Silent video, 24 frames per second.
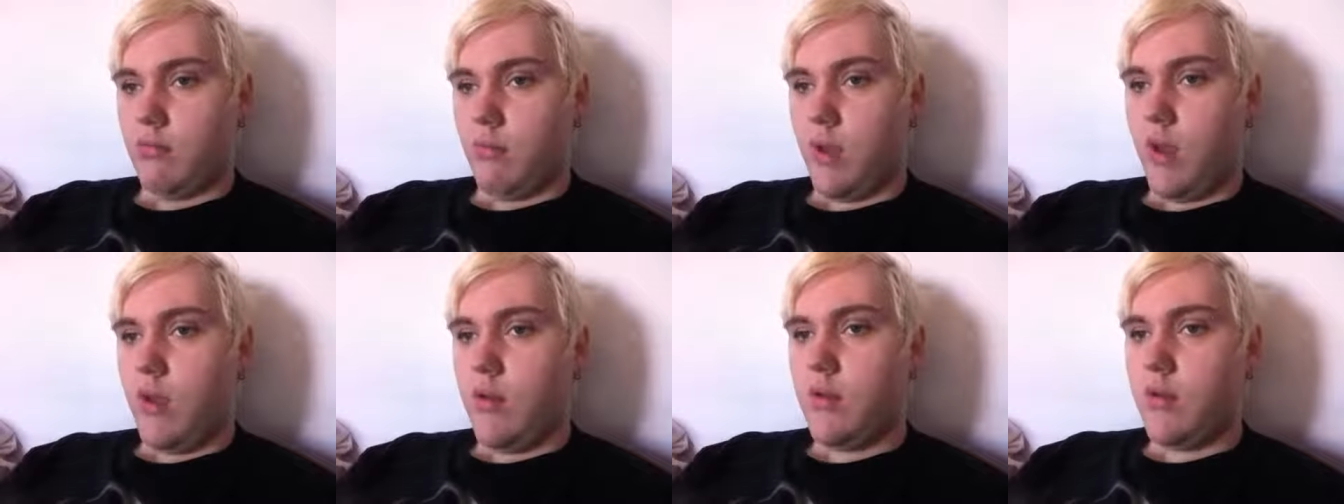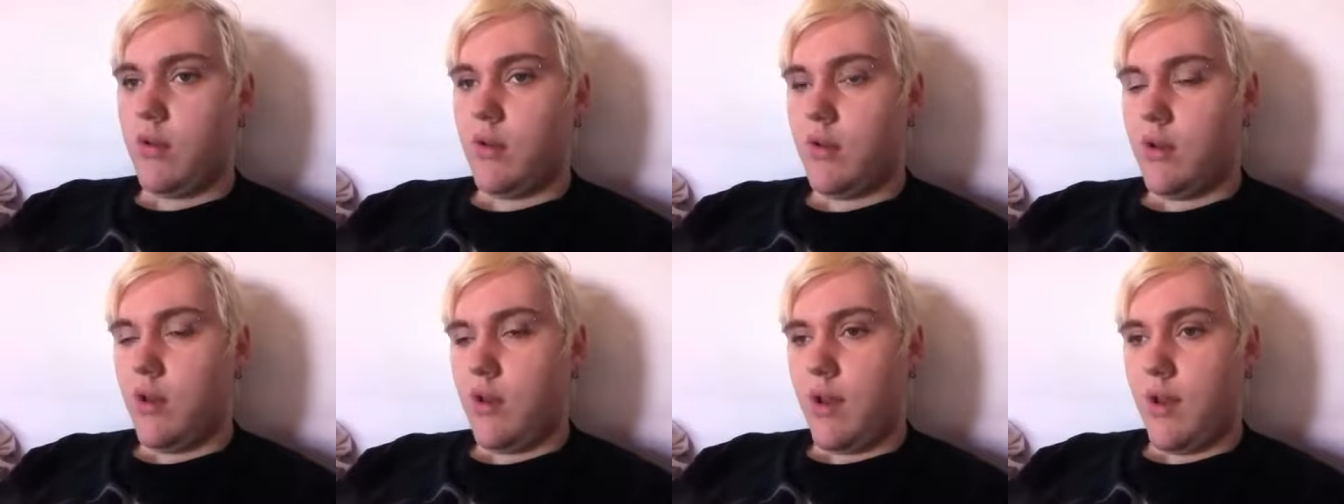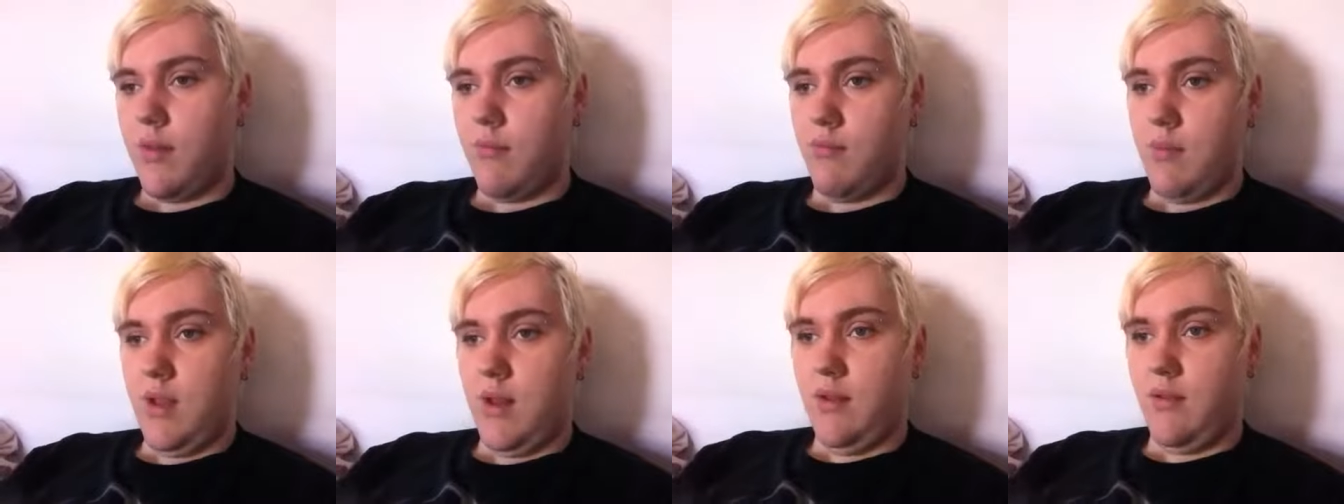coconut
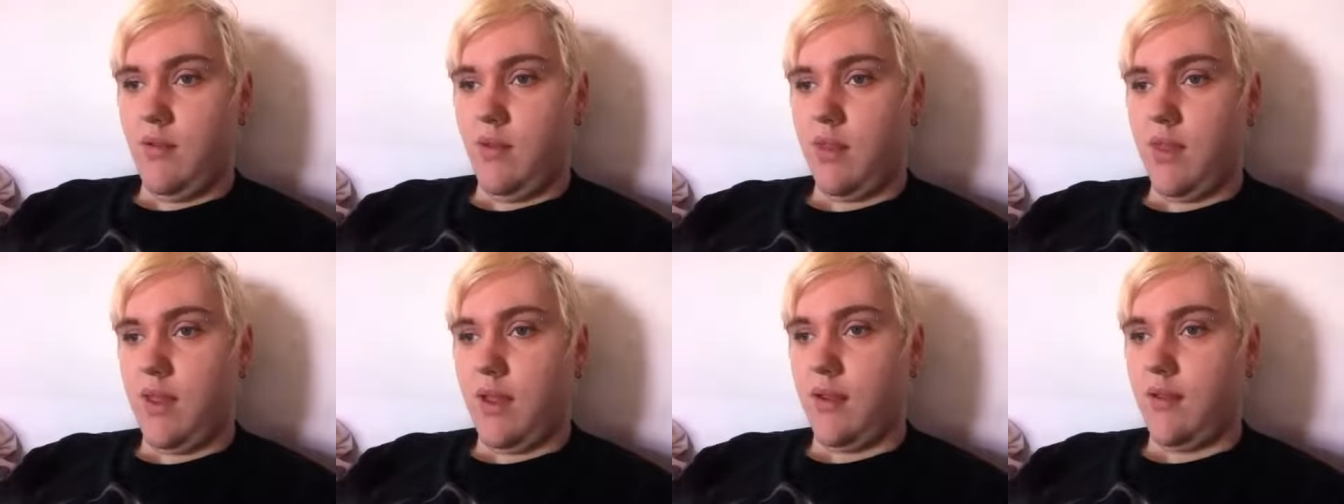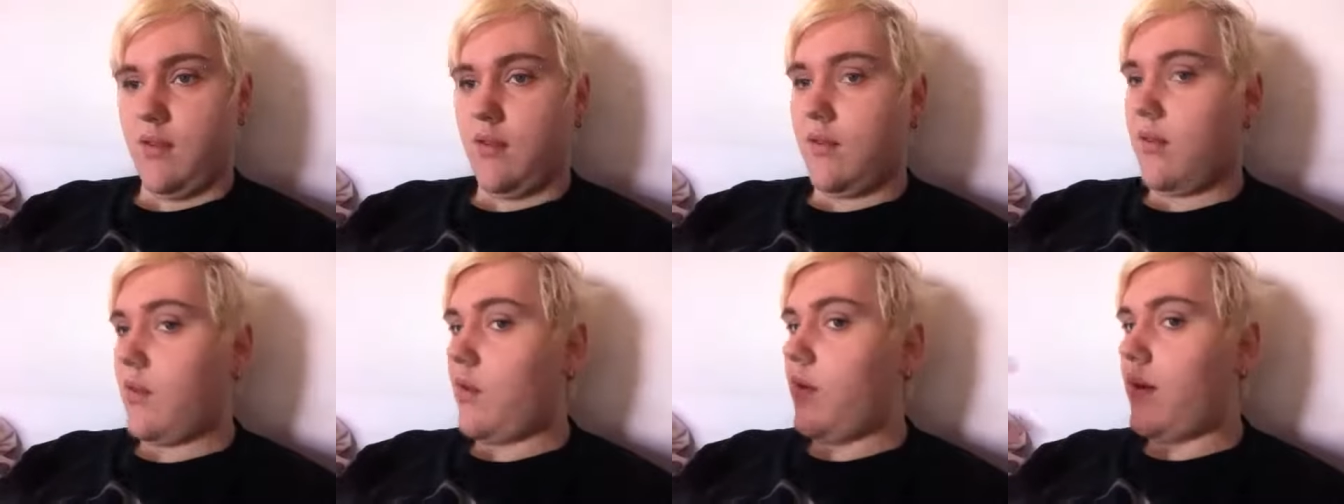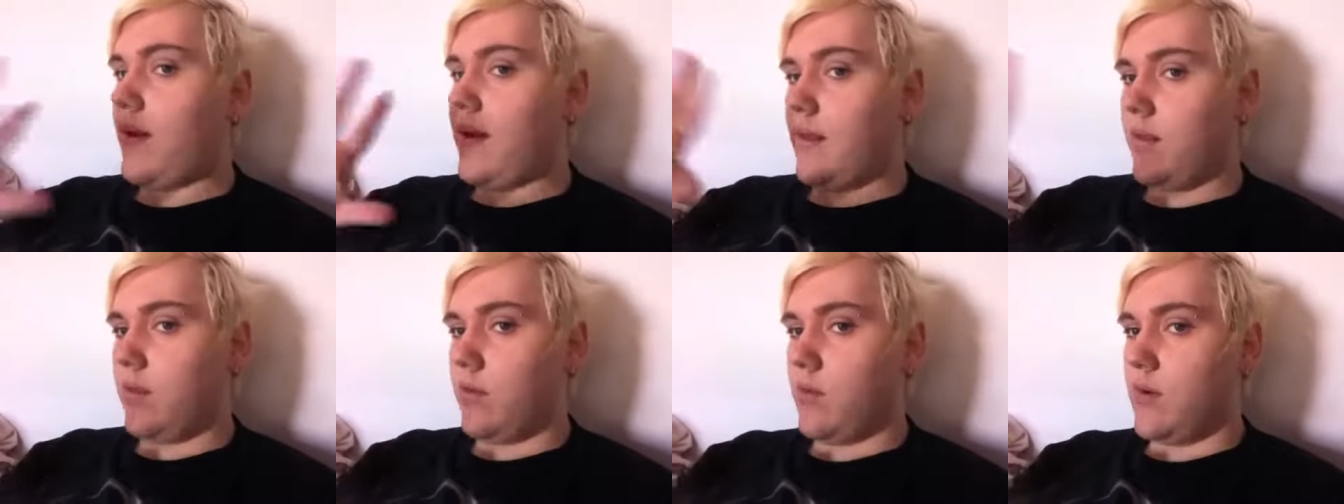and mint things are
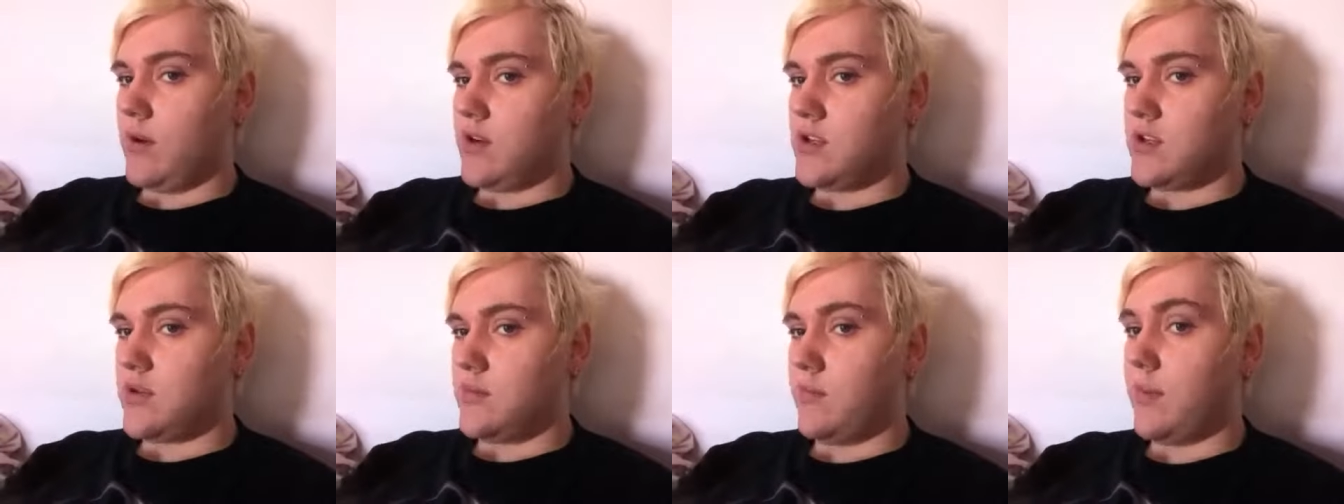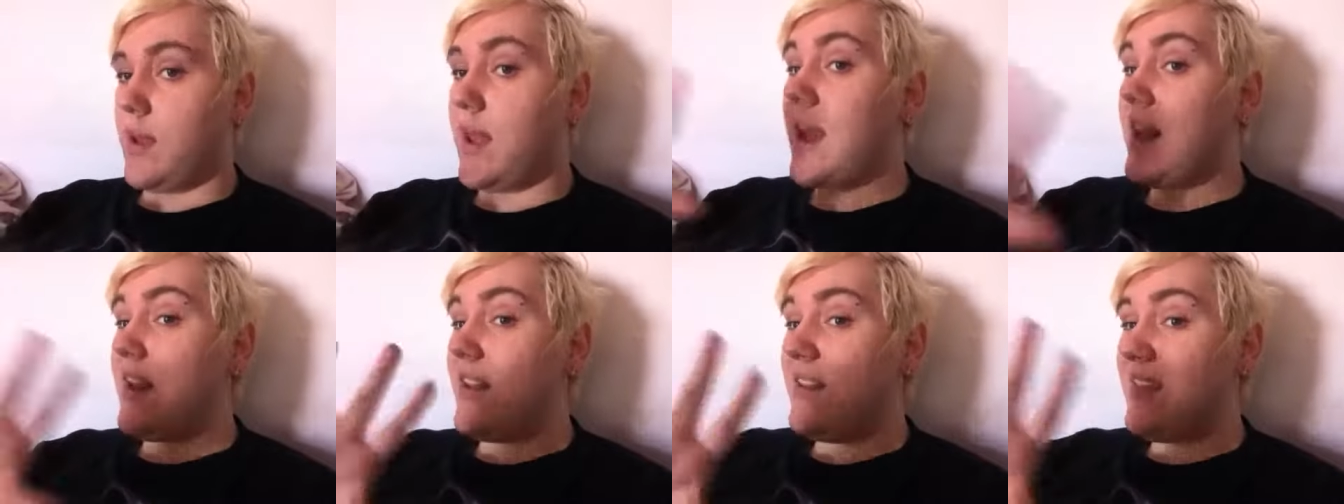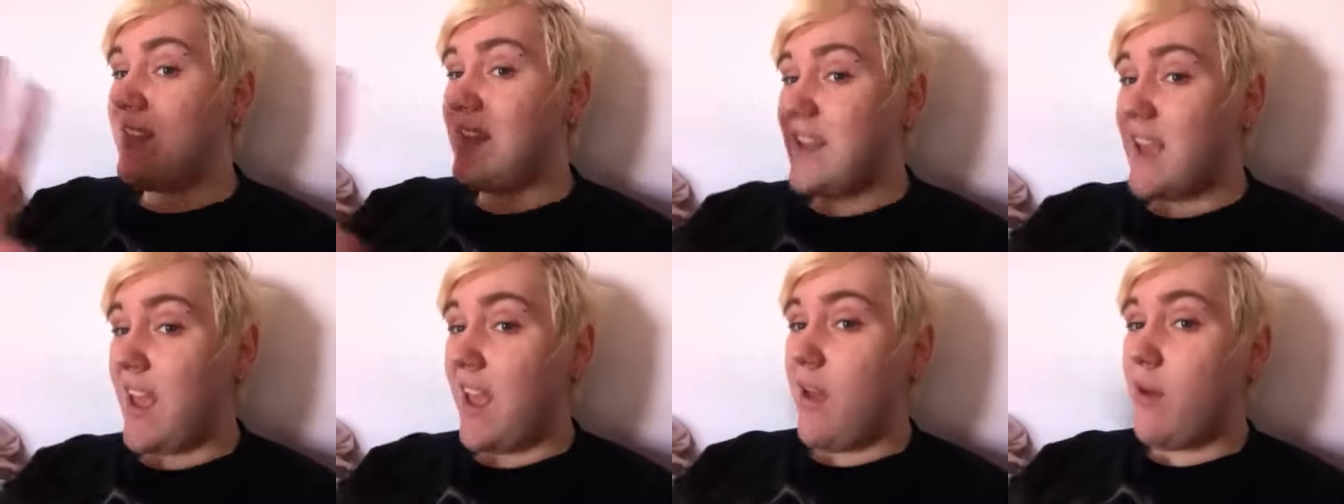out of the question but
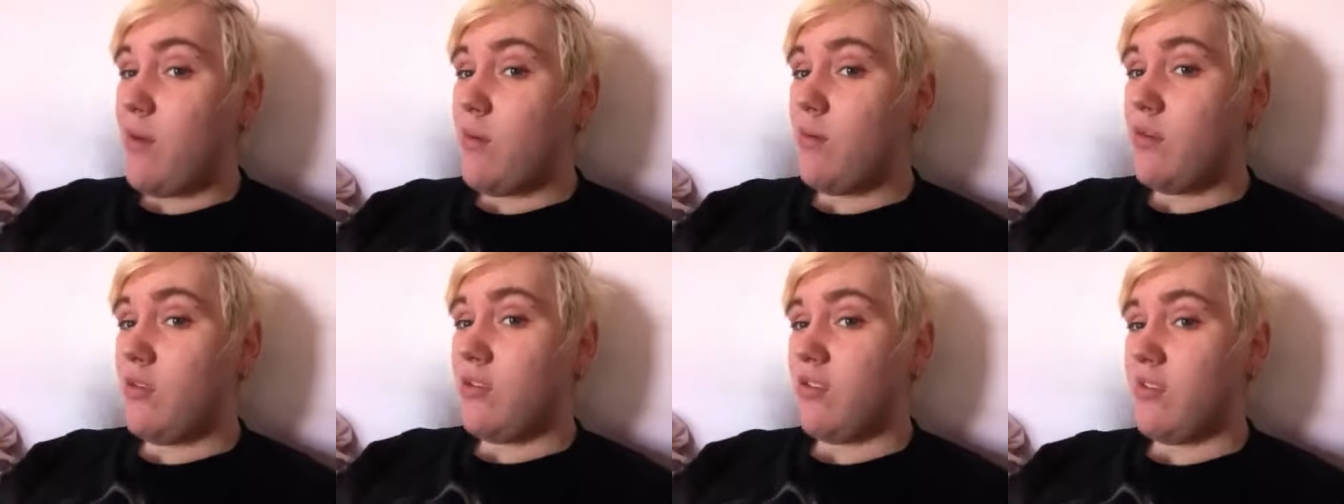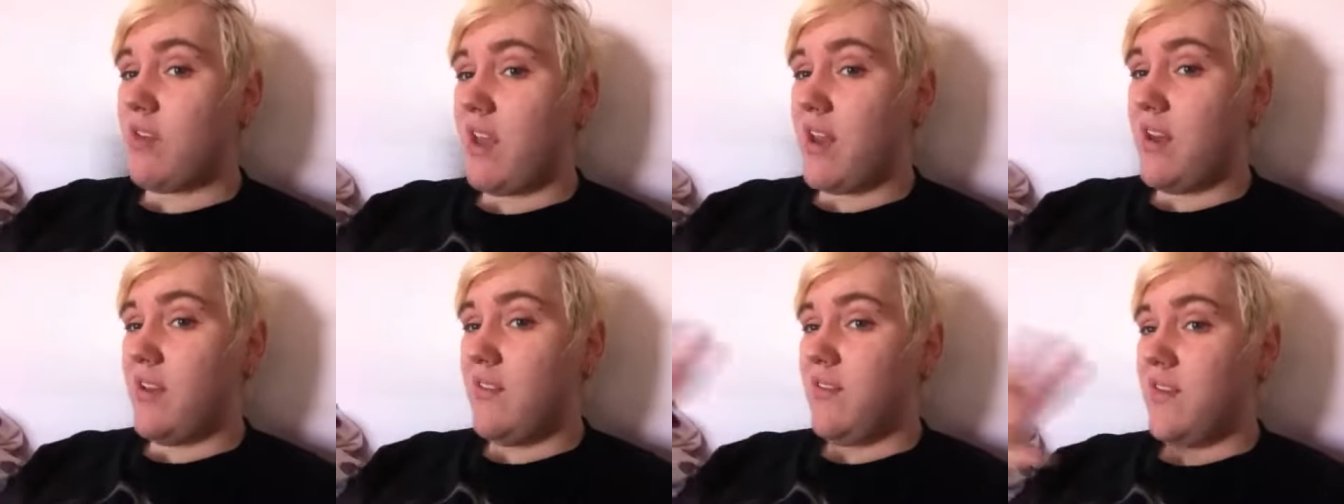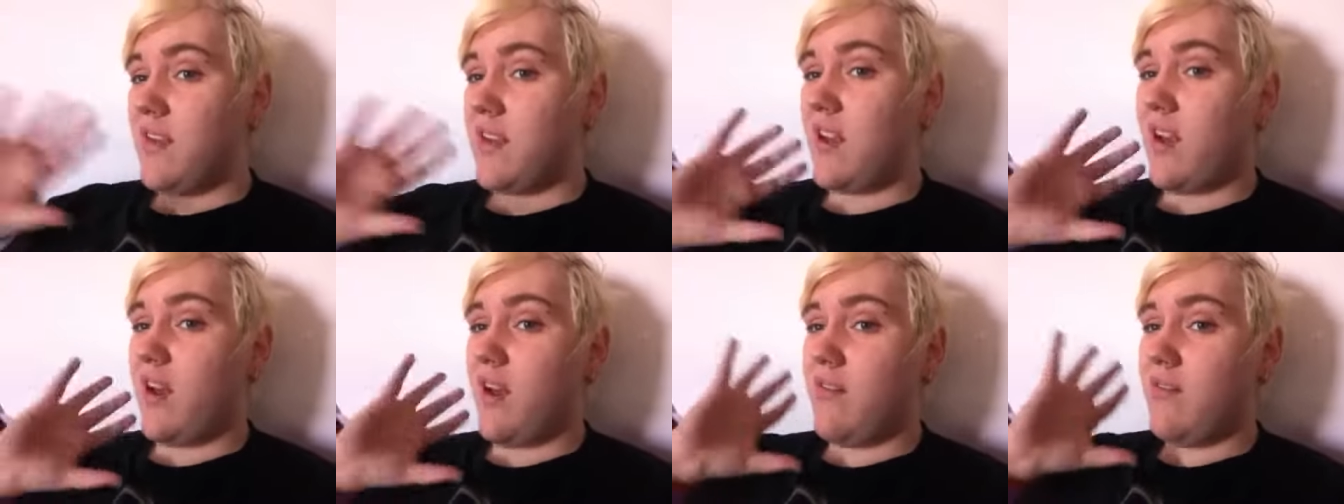anything else
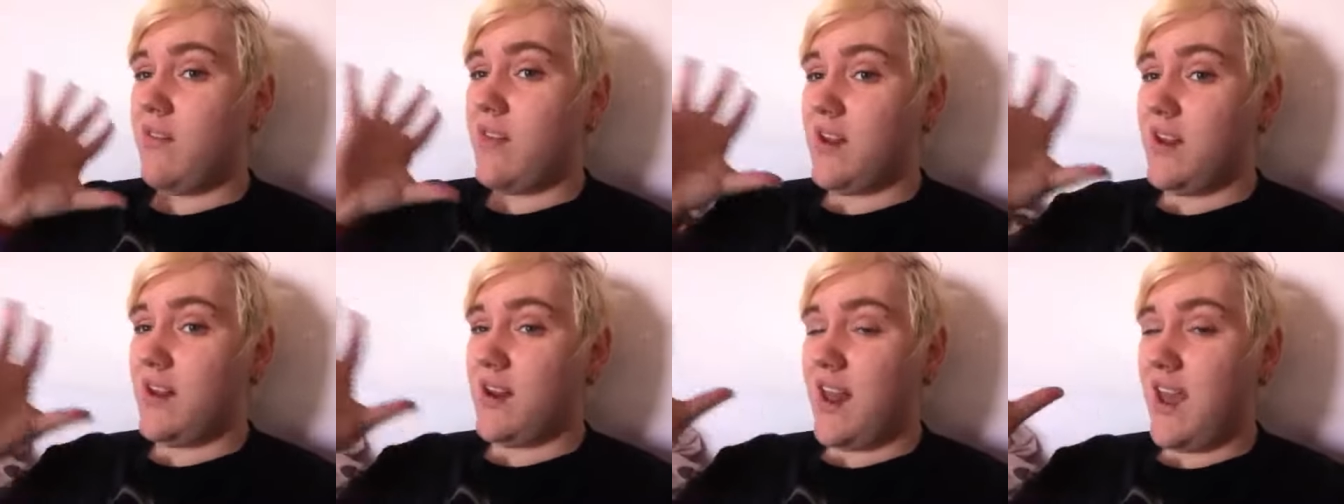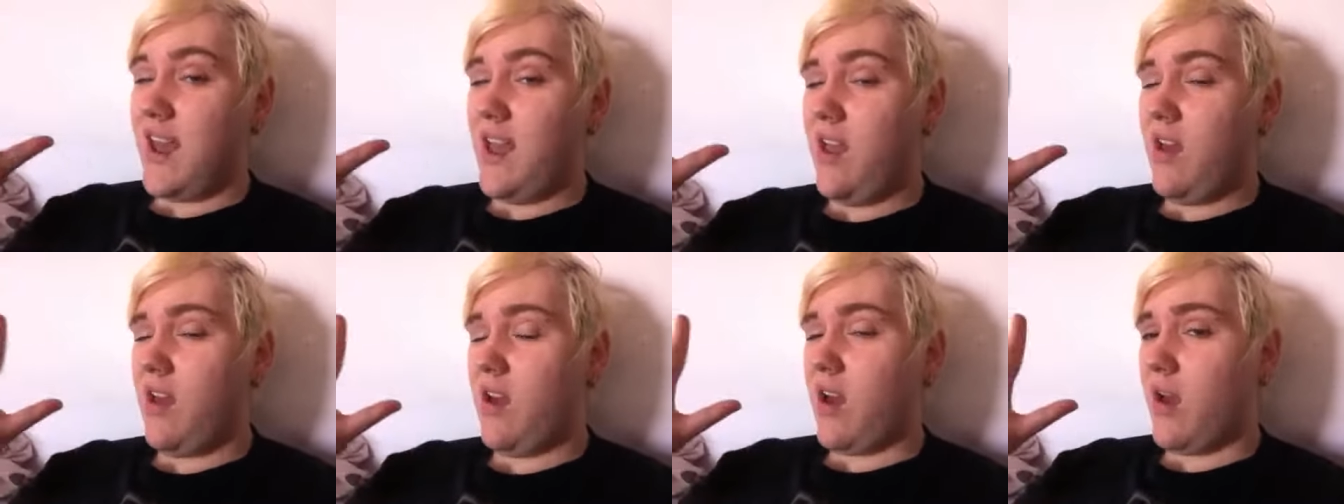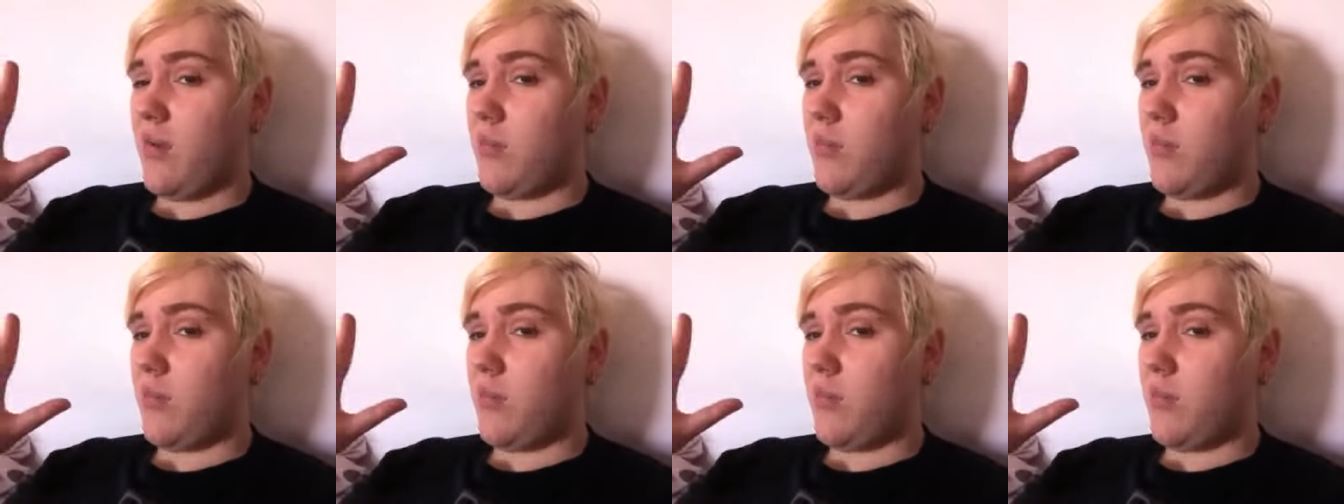anything other than that